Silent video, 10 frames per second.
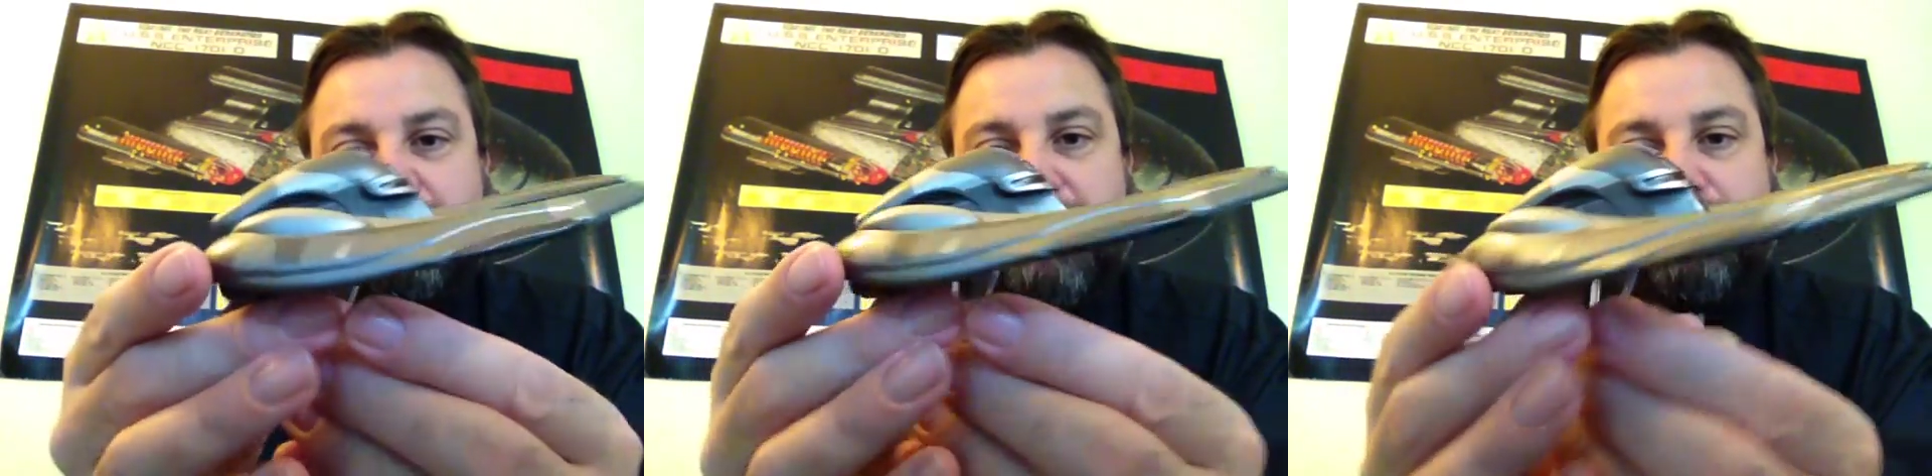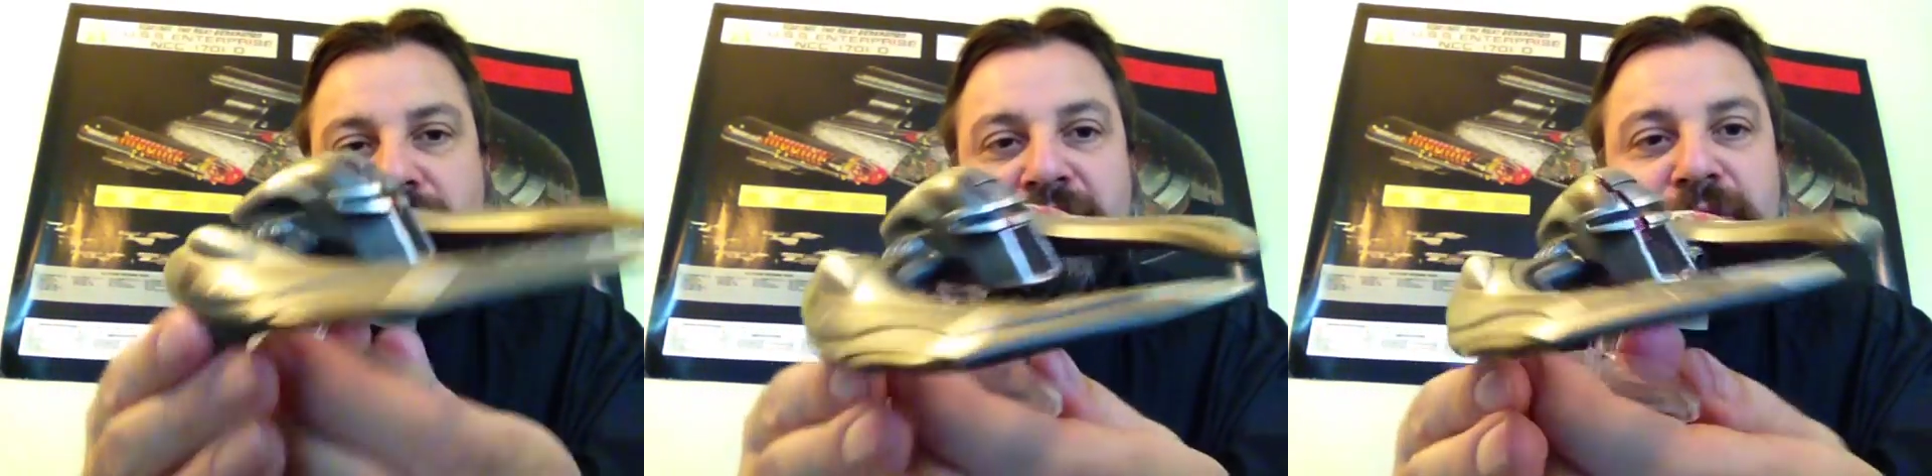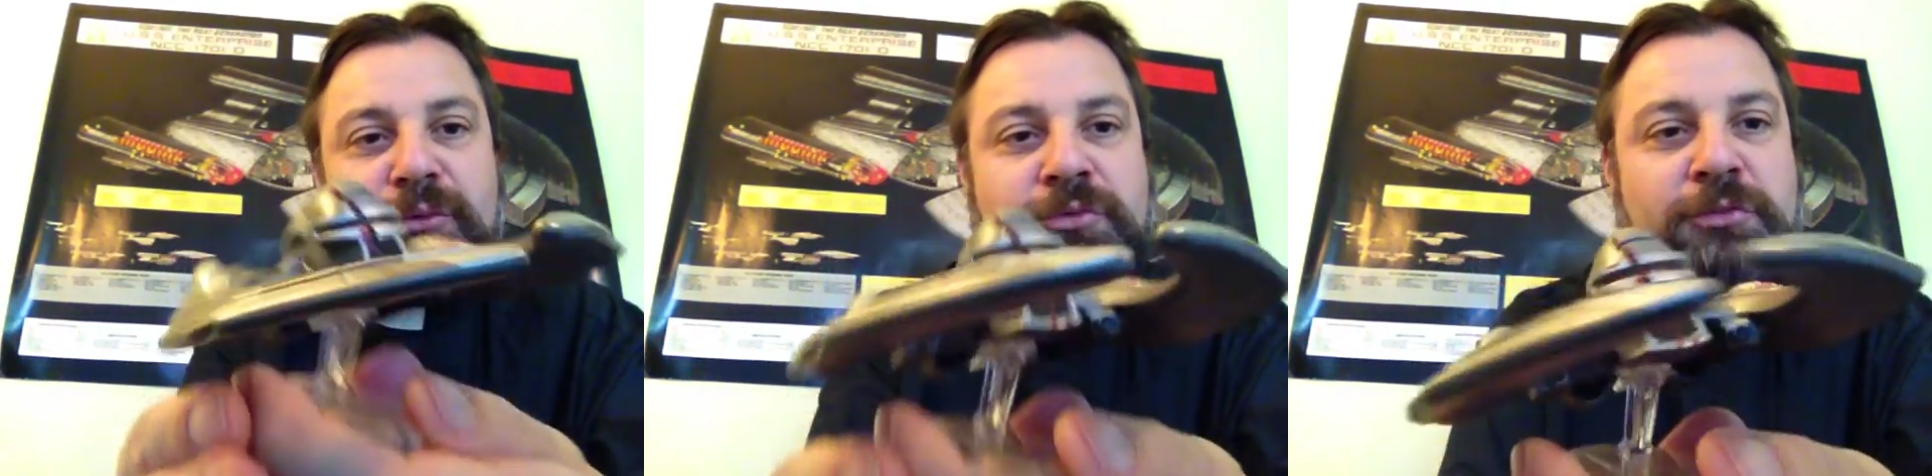Pop
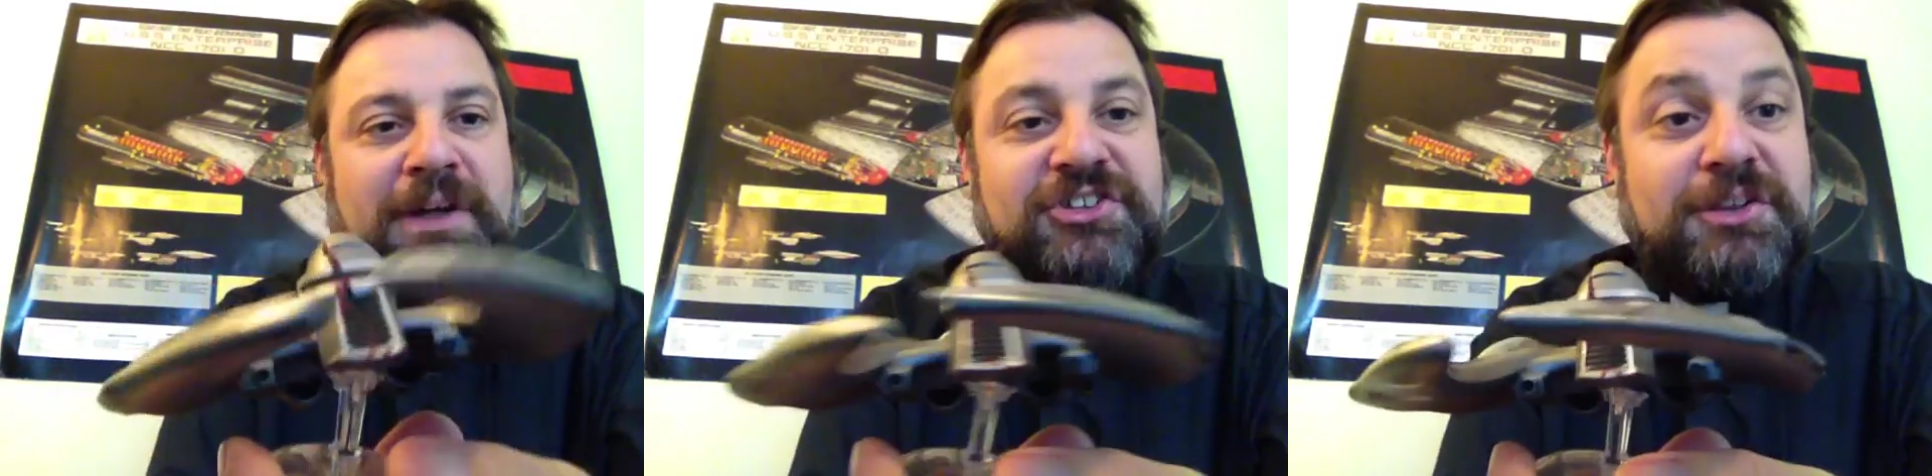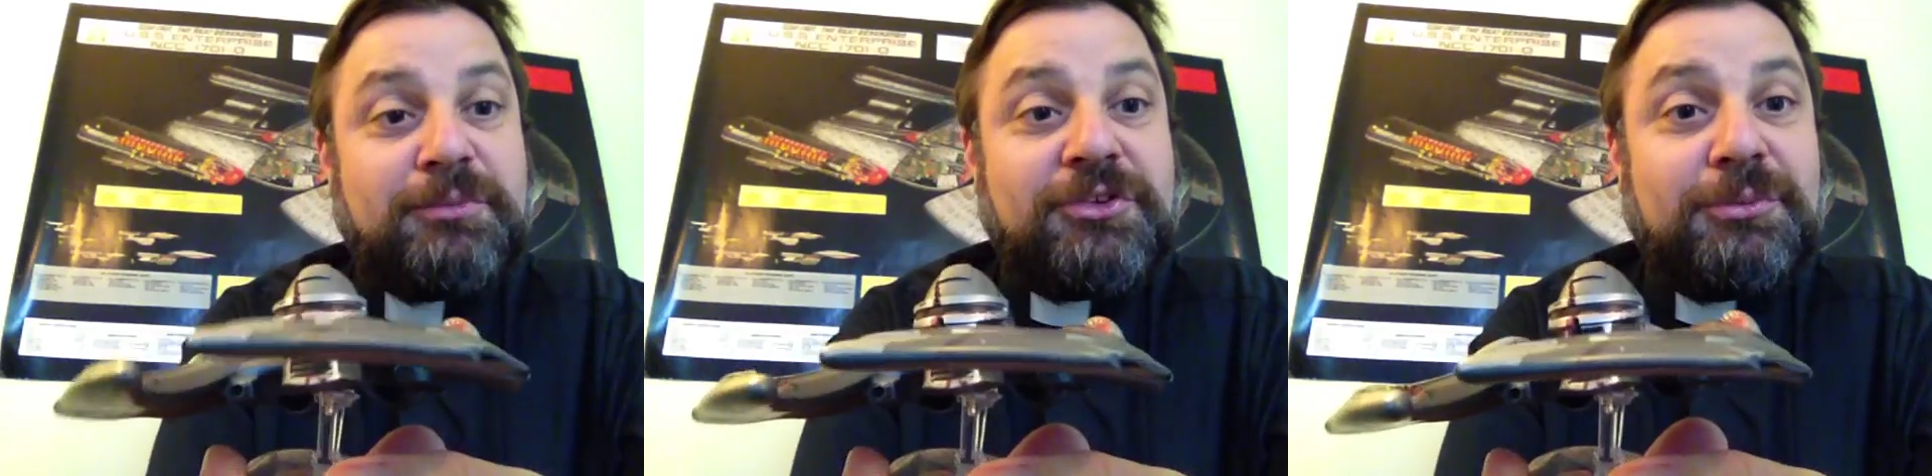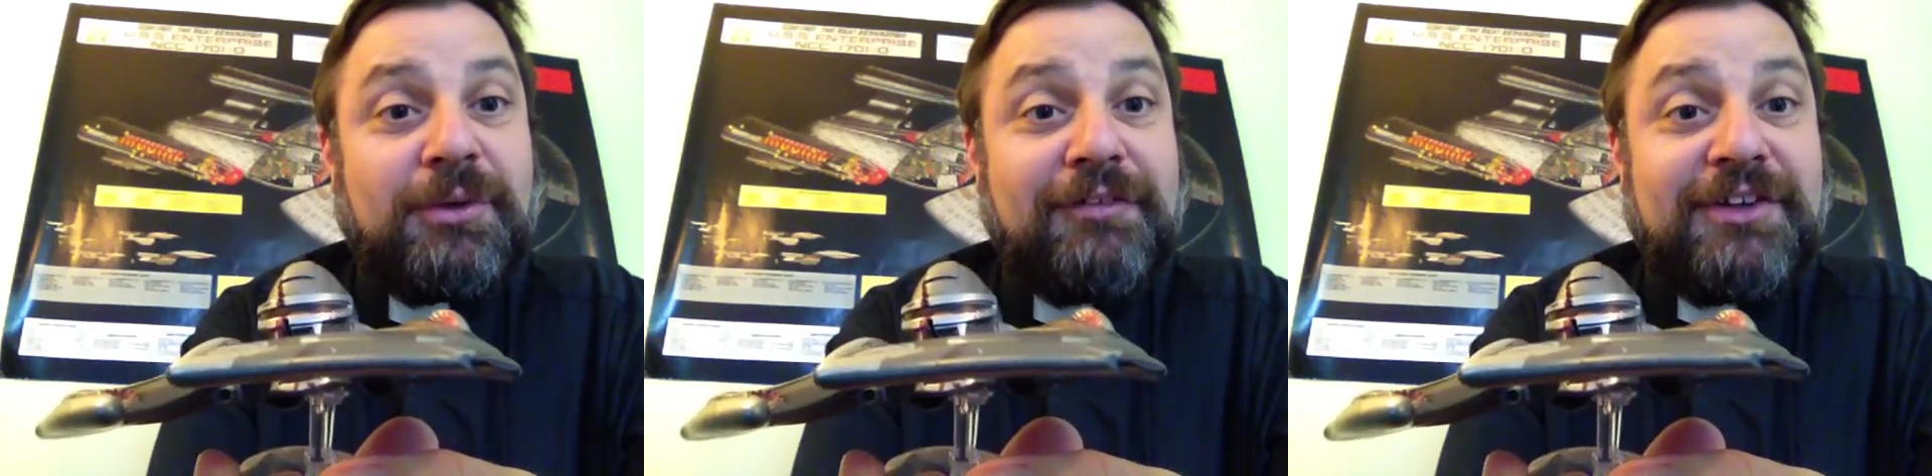vinyl
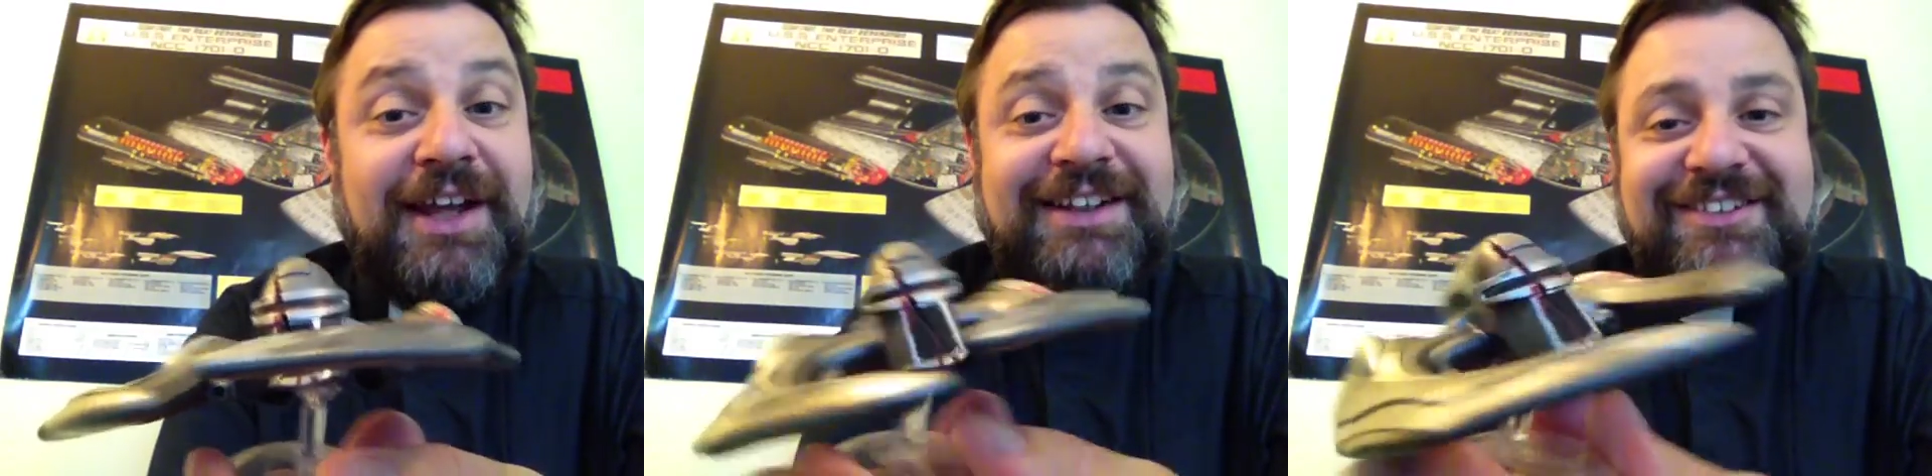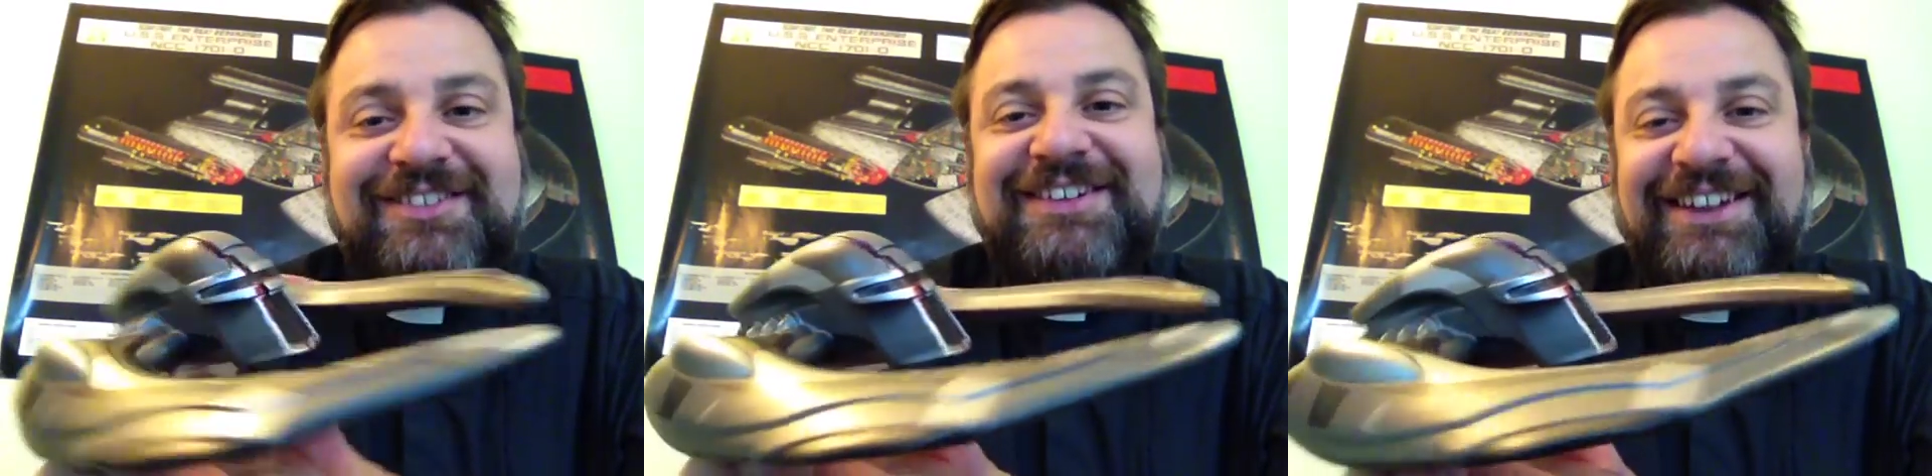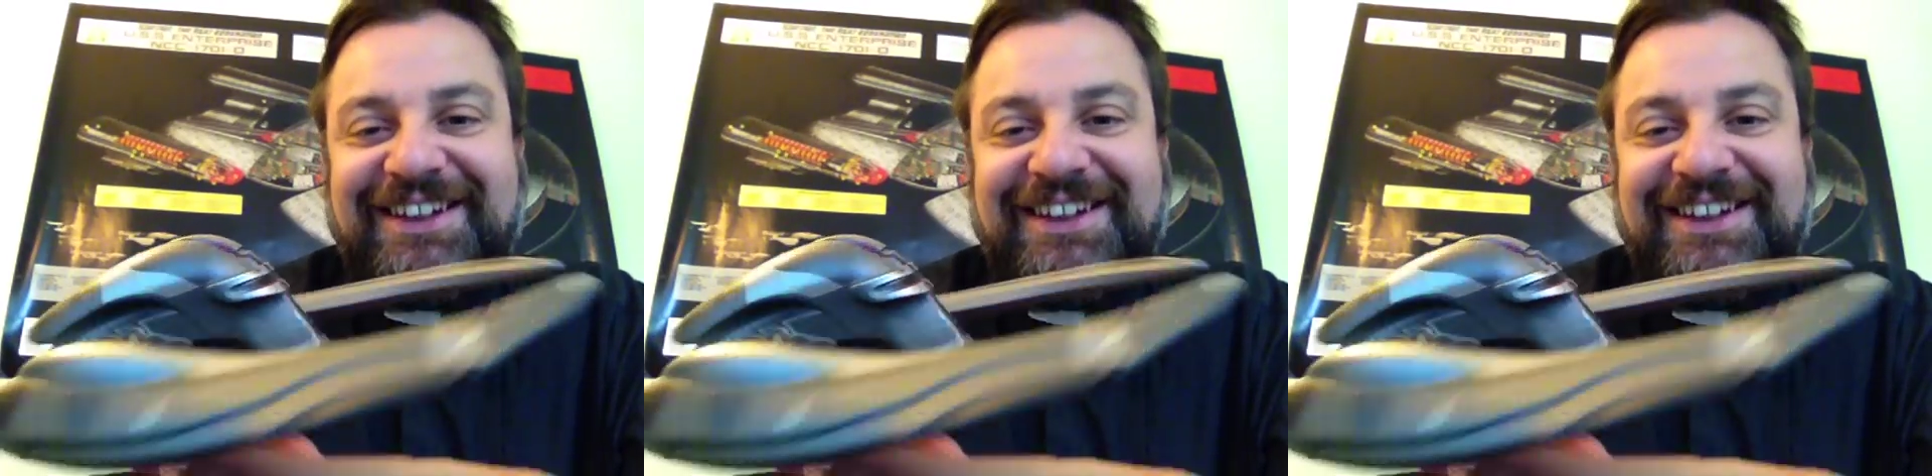spaceships, whatever next.